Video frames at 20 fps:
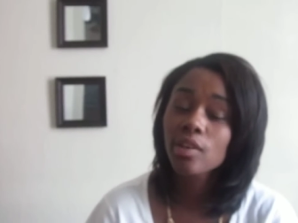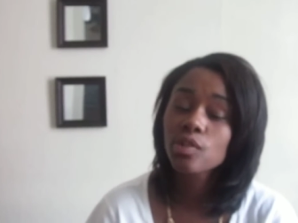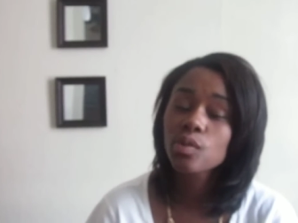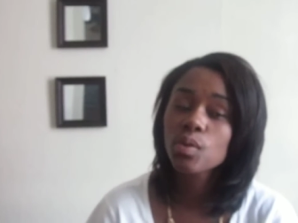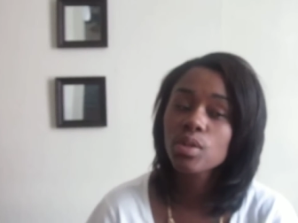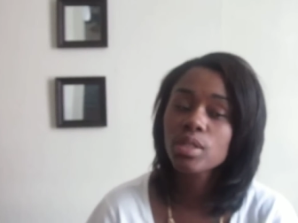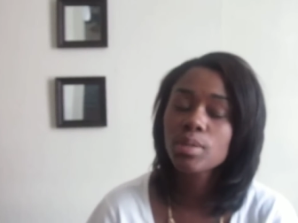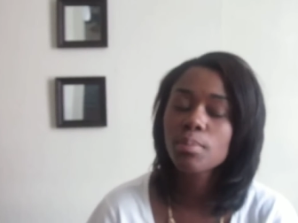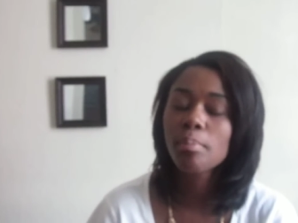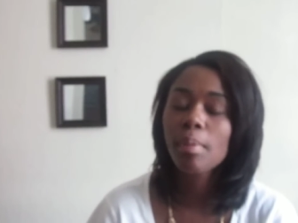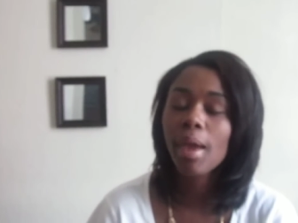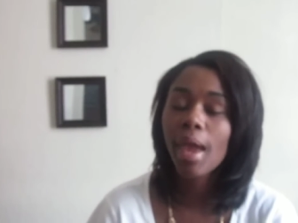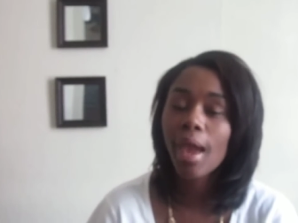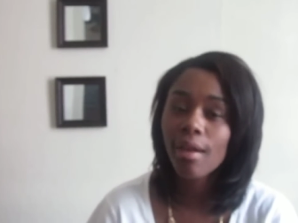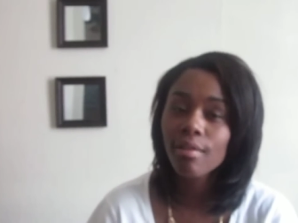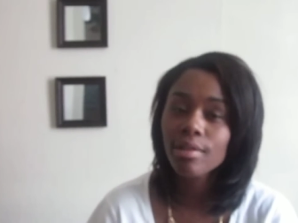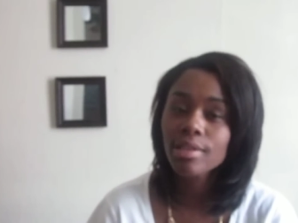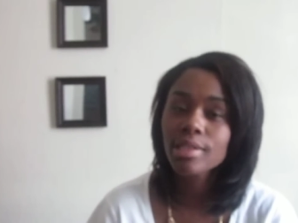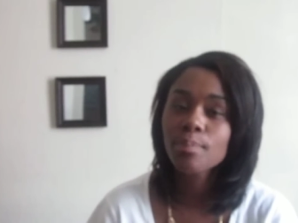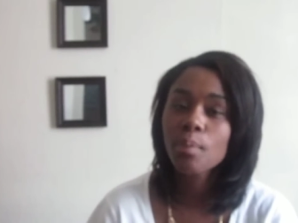So it's
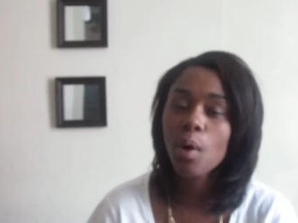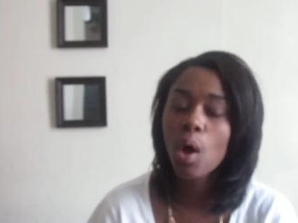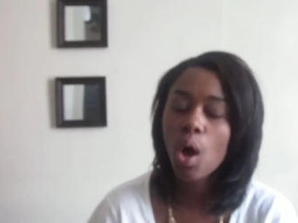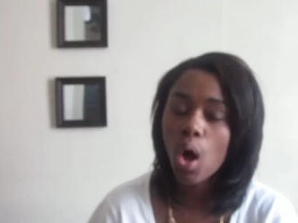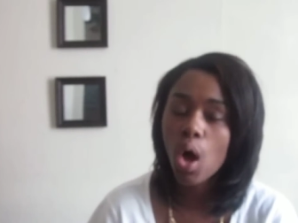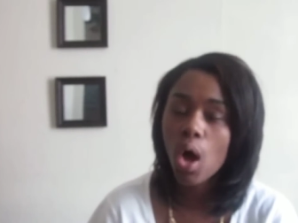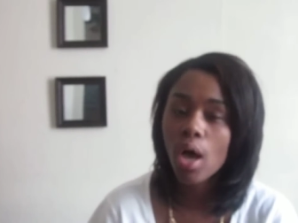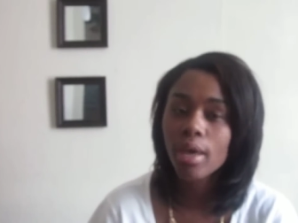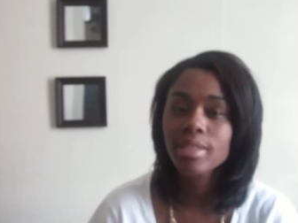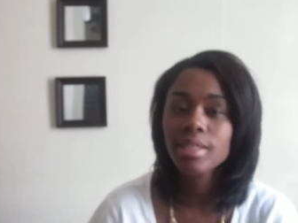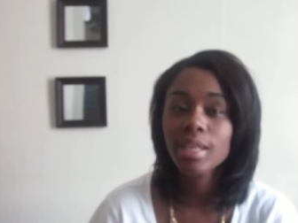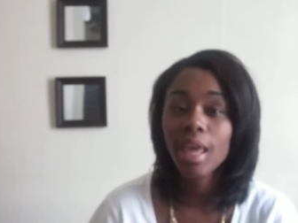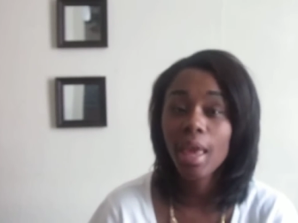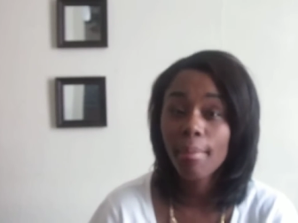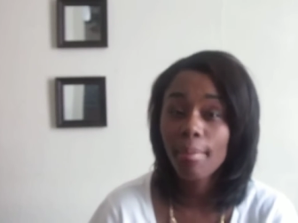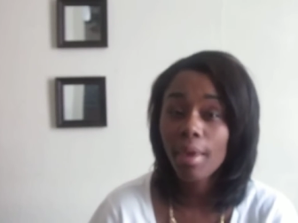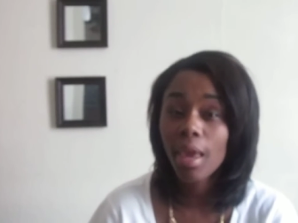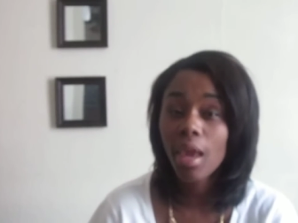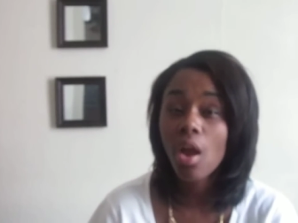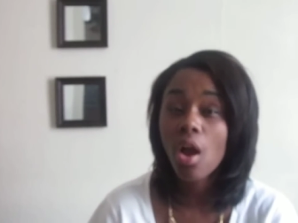Marispol. It's
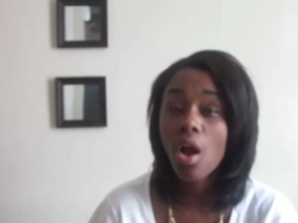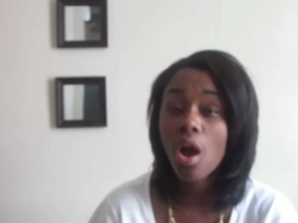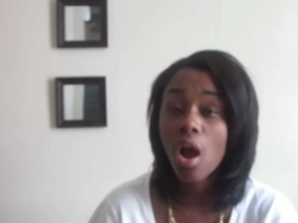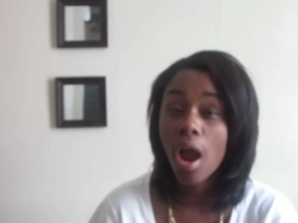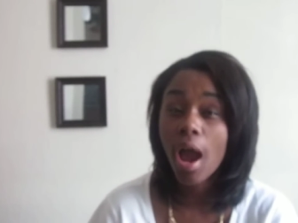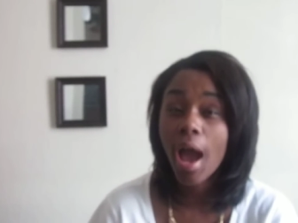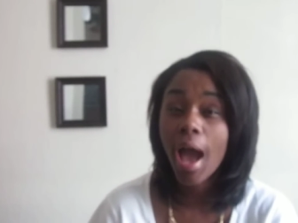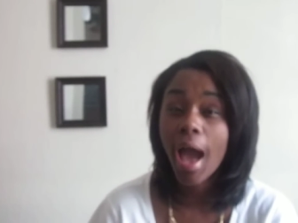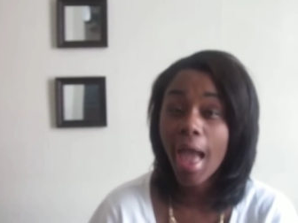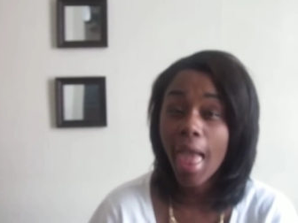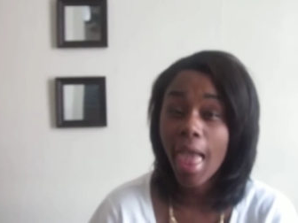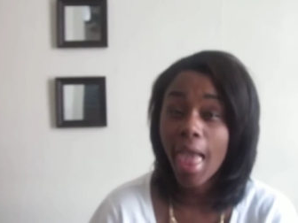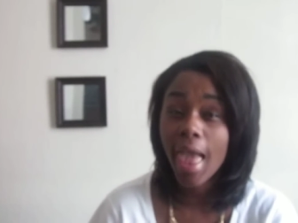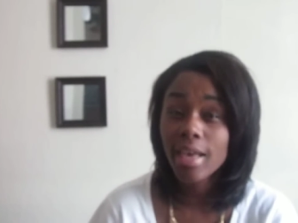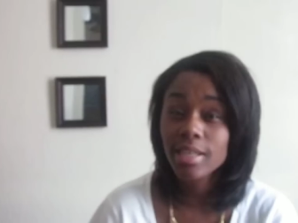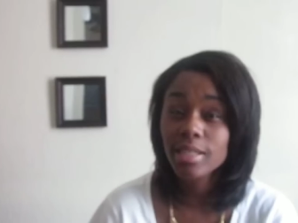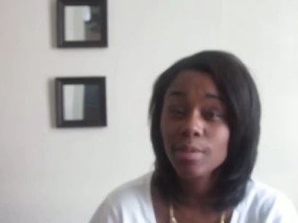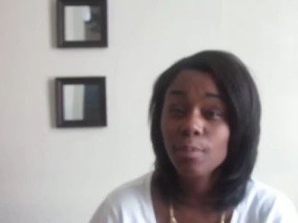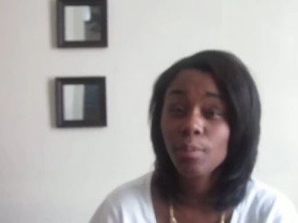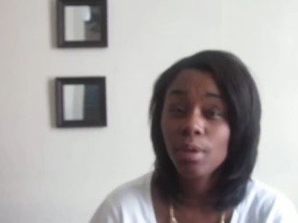M A R I
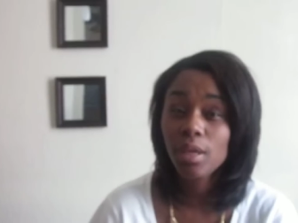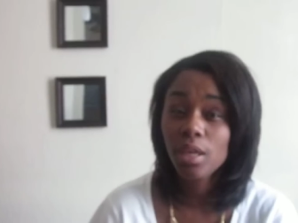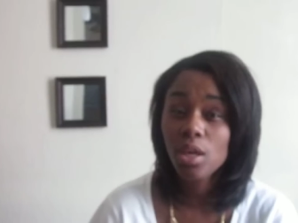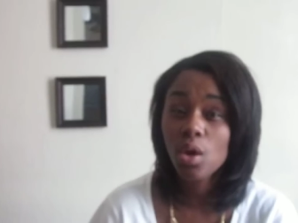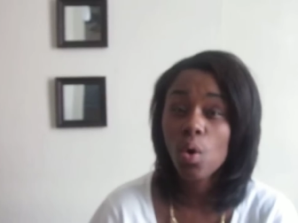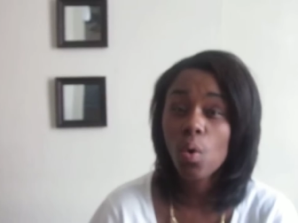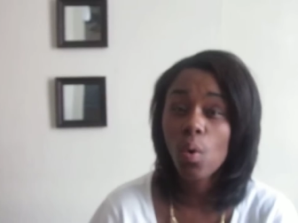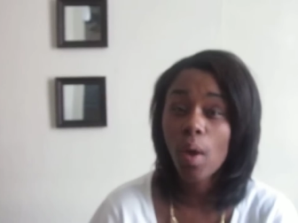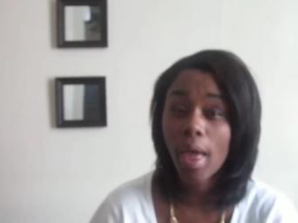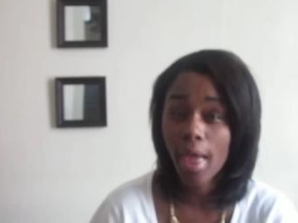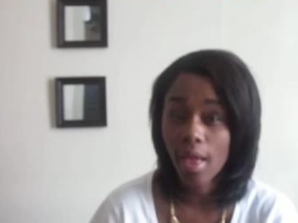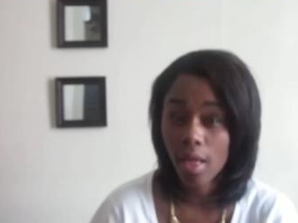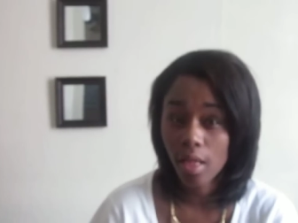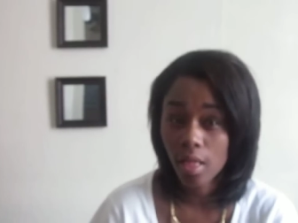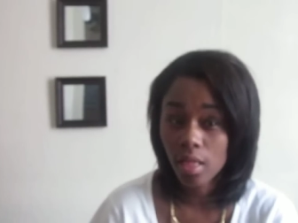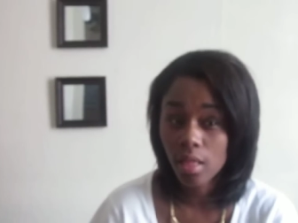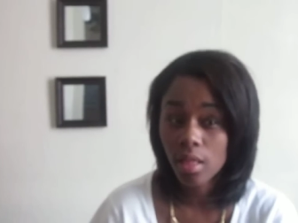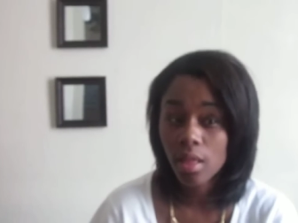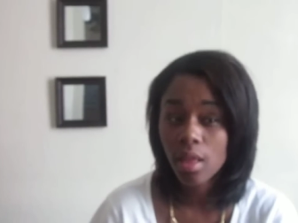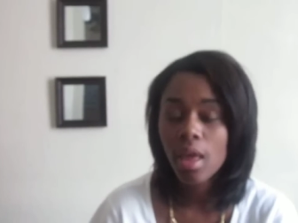S P O
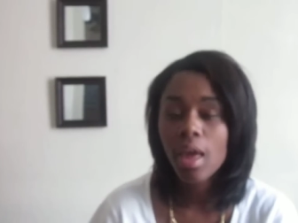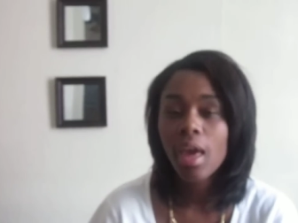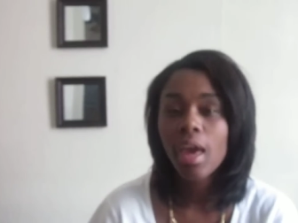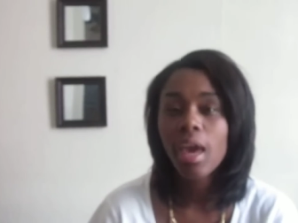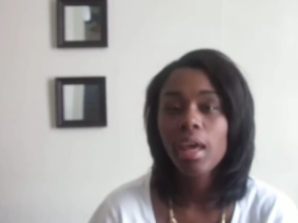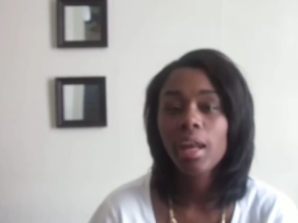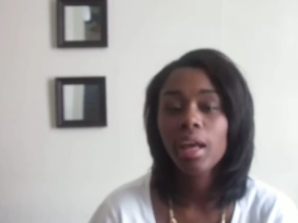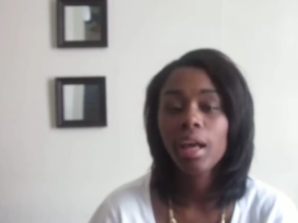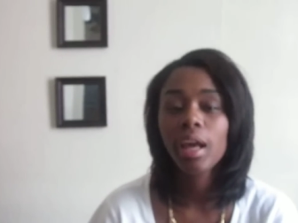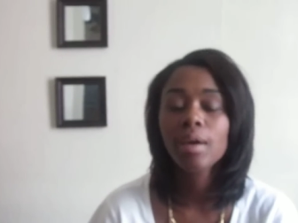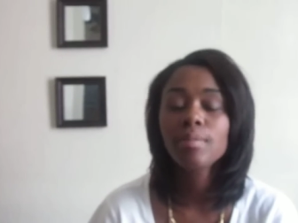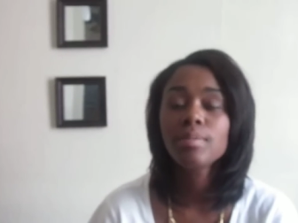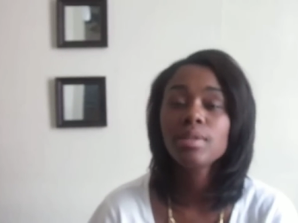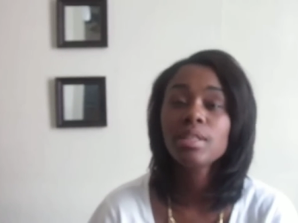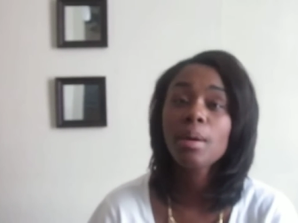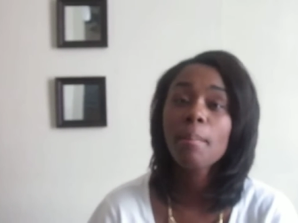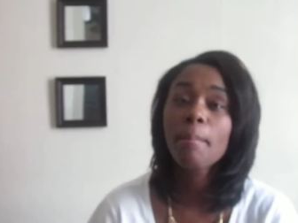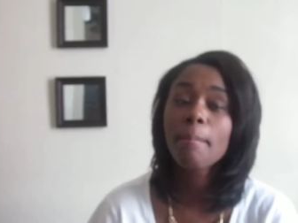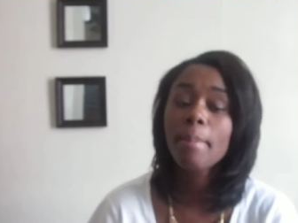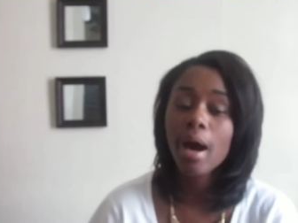L, and it comes
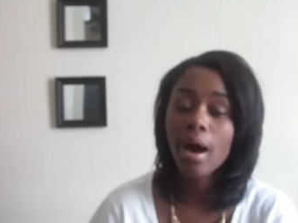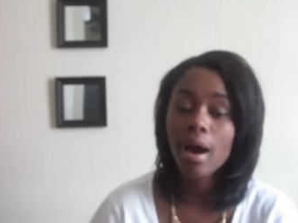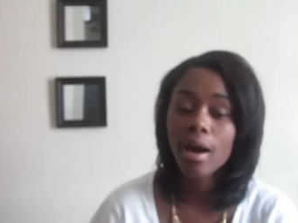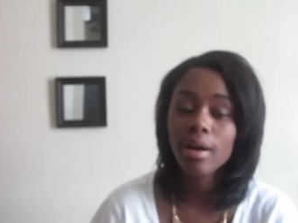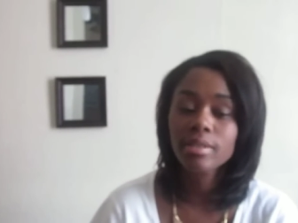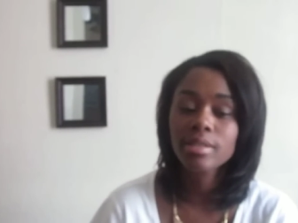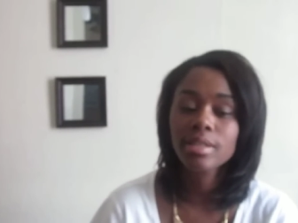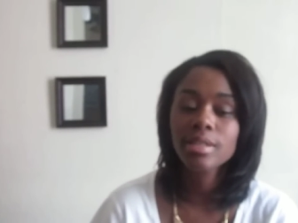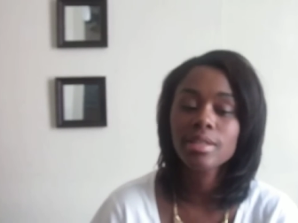in a box.